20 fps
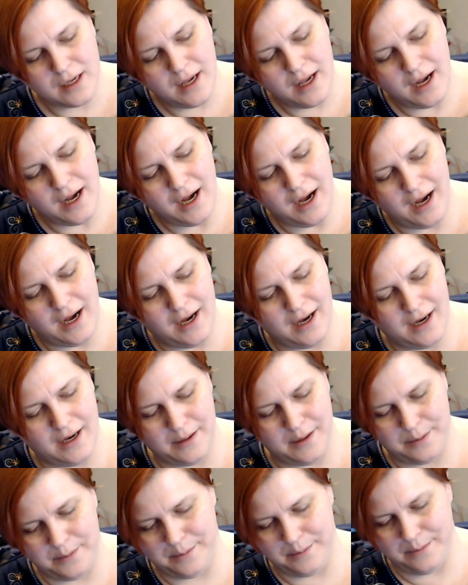
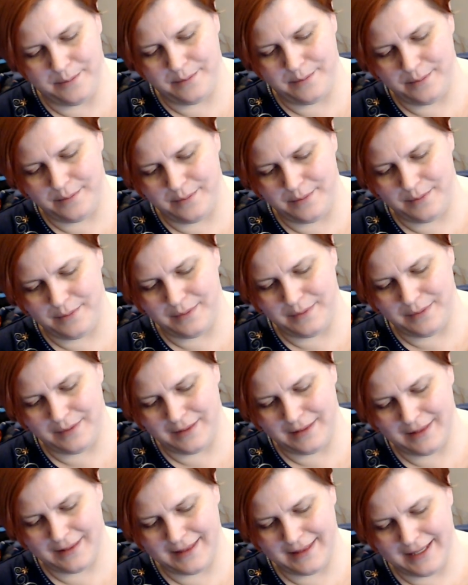
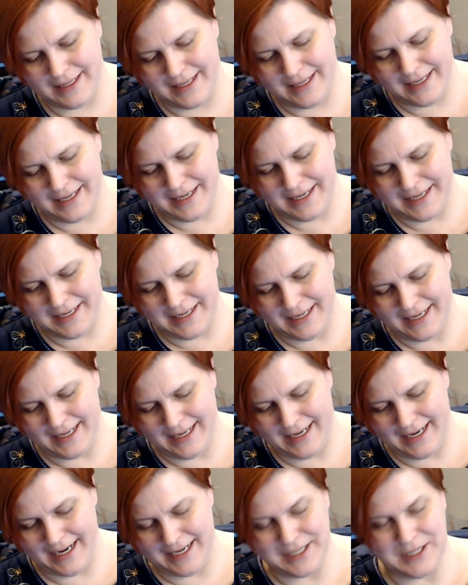
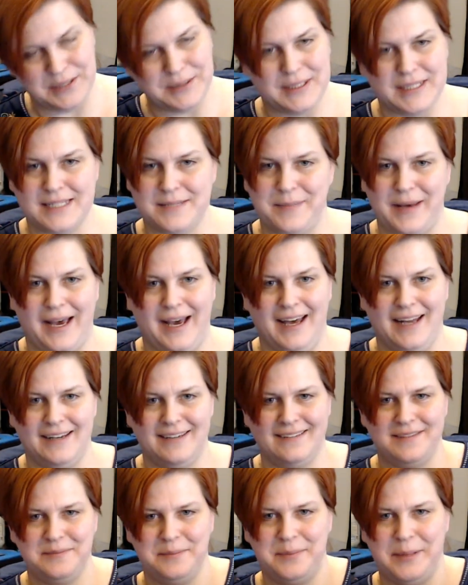I know it's bad,
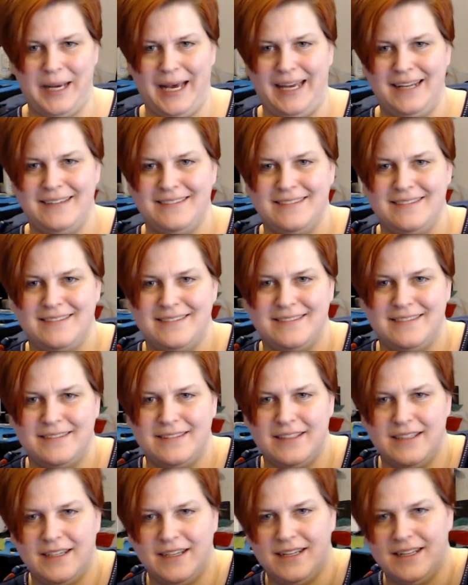but
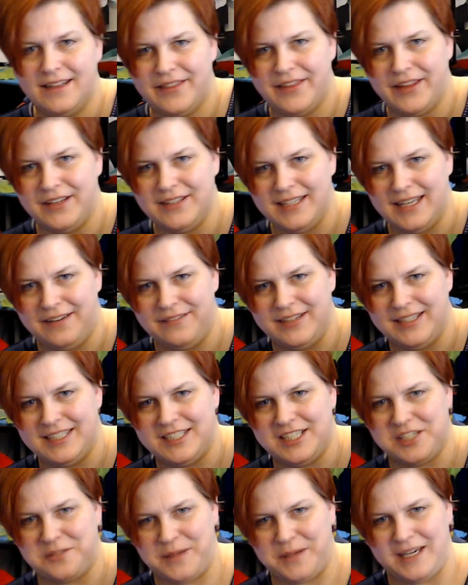they'll love it
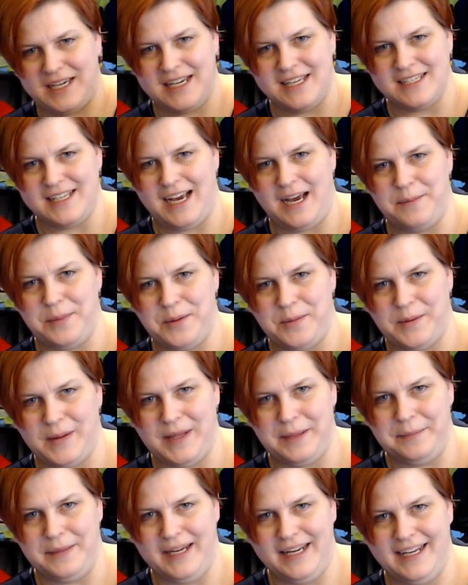just because I'm the one that
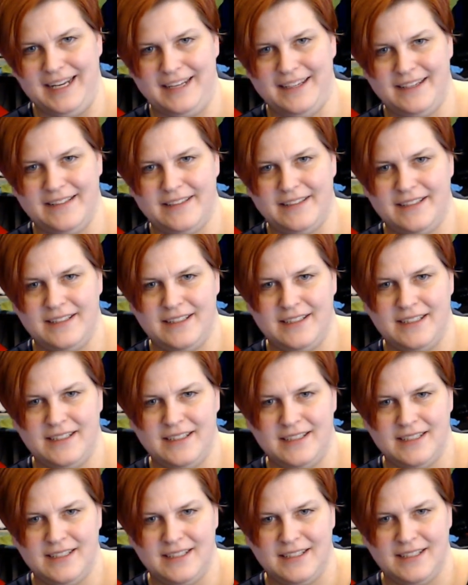made it.
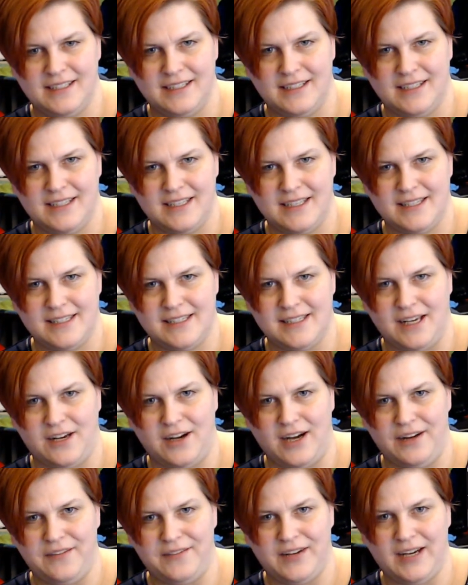So
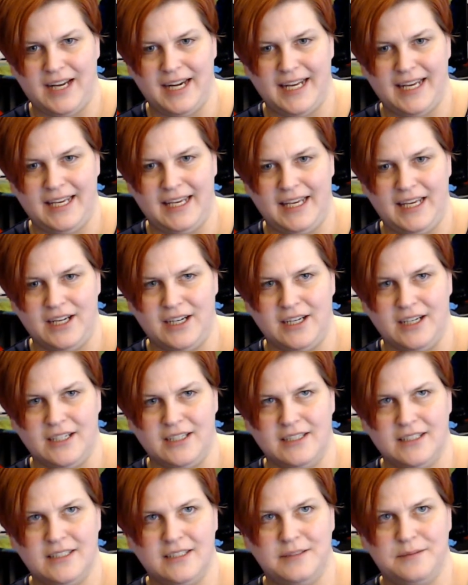I've got it here,
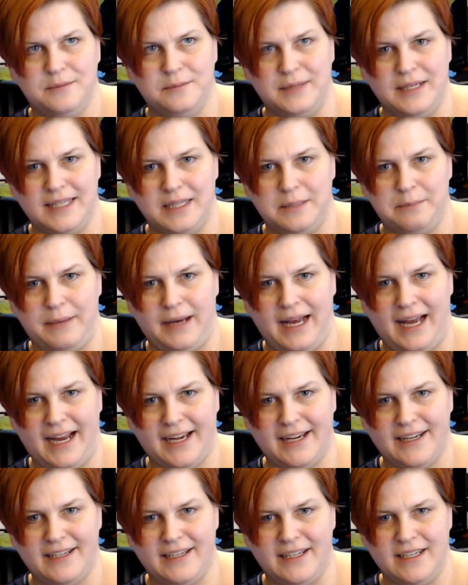but the back
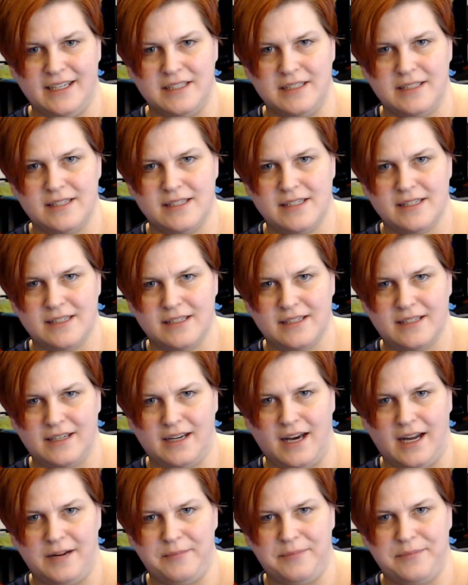is
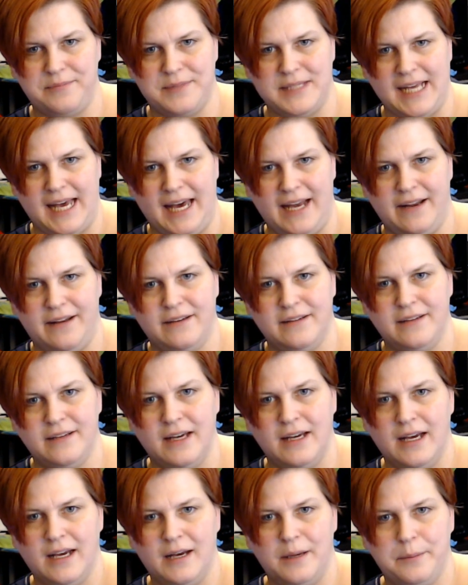kind of sad.
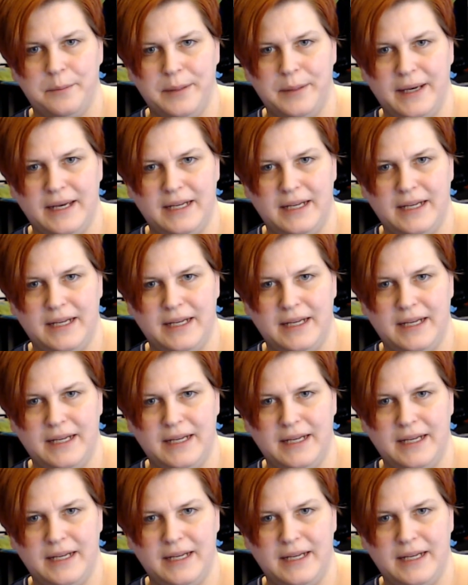But